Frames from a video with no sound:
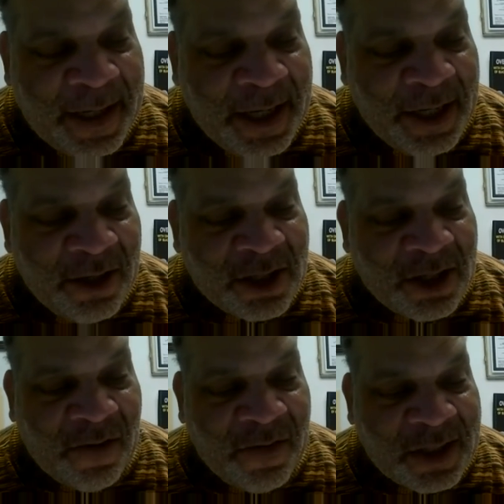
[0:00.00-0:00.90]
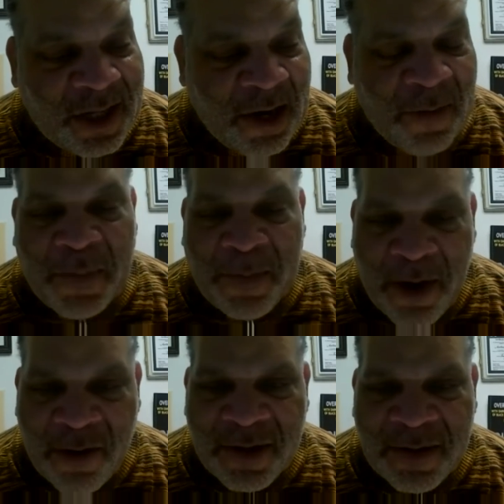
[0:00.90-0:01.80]
lend your service to help
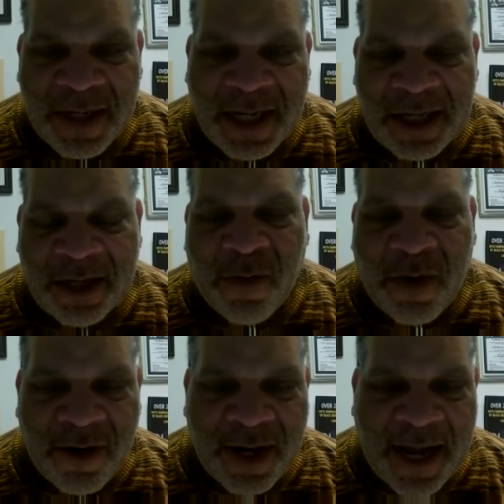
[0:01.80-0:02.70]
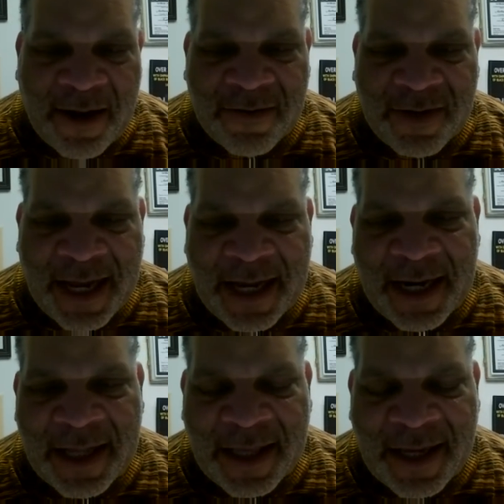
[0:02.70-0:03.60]
promote them to get the word out, that
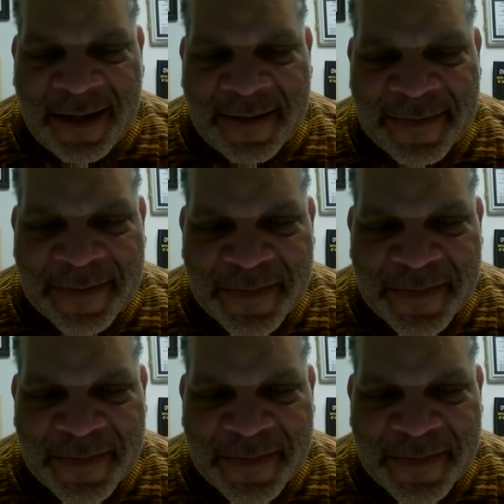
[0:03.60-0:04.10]
kind of thing?